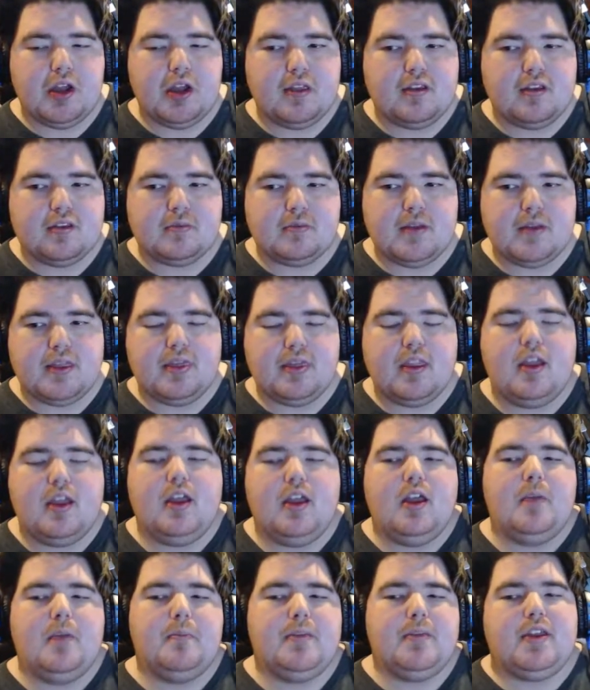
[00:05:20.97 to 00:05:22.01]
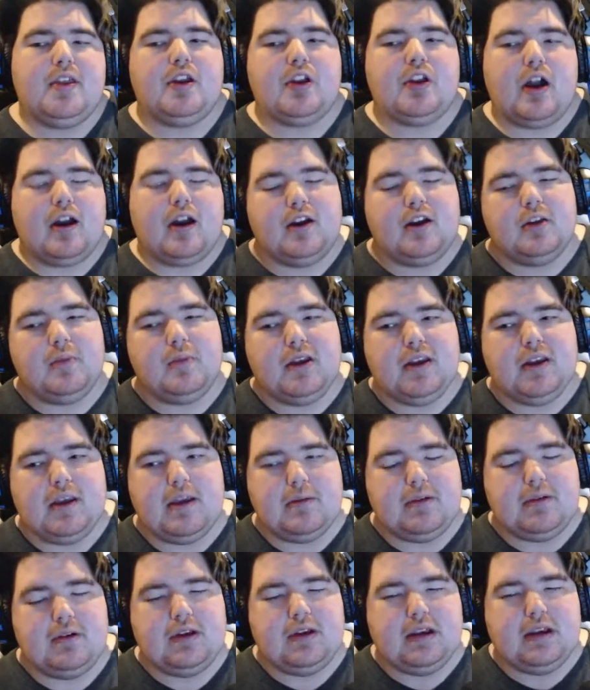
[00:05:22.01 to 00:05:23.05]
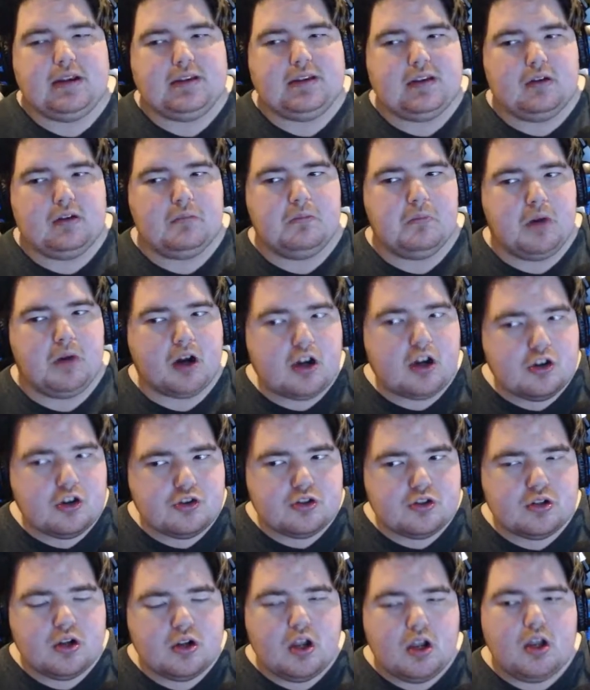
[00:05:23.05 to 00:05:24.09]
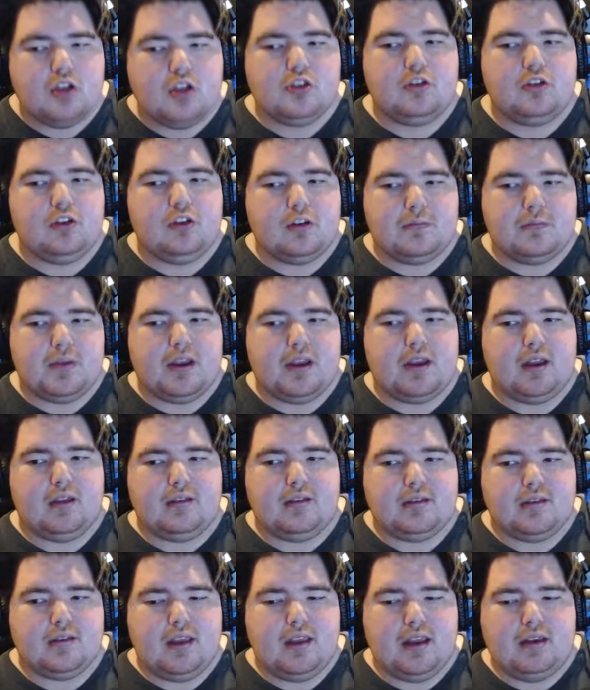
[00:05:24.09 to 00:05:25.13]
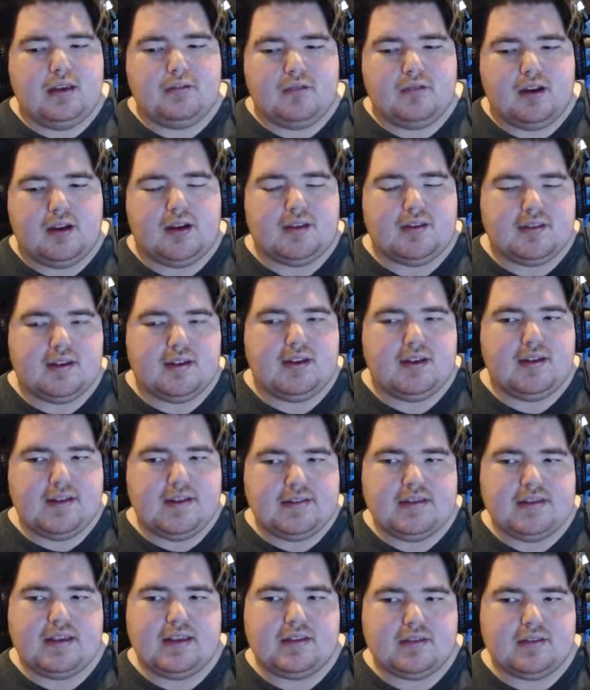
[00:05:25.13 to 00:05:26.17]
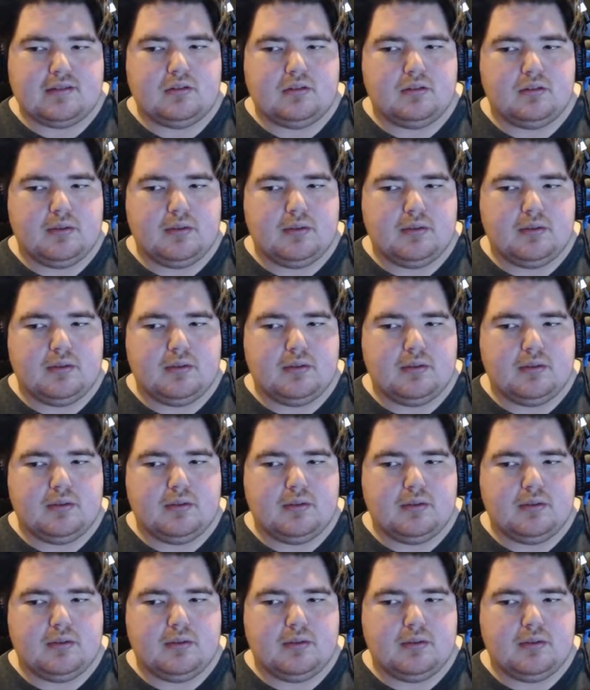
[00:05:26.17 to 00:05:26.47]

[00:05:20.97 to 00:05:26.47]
this month, but they're not going to be debuting until March, just because it, like I said, it takes a little bit